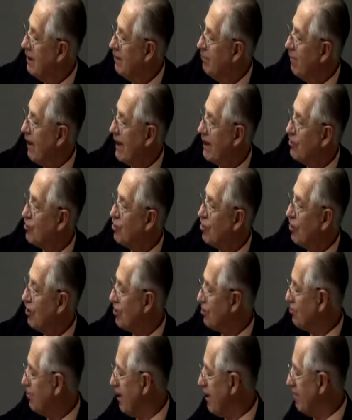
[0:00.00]
make
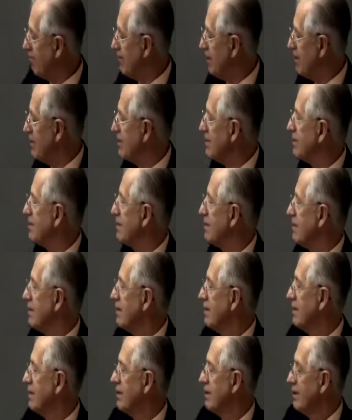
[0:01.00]
church members
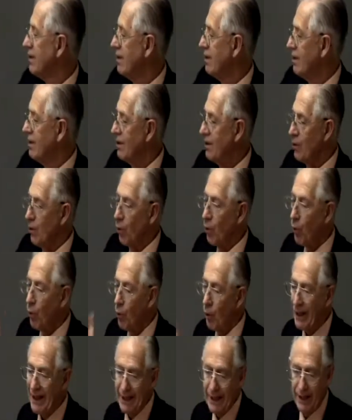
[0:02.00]

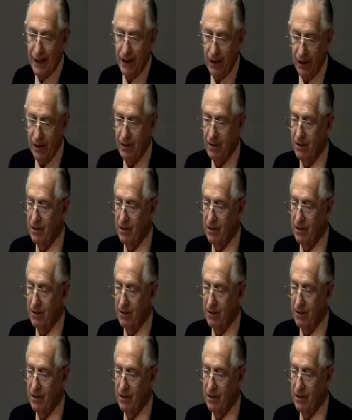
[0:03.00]
weaker?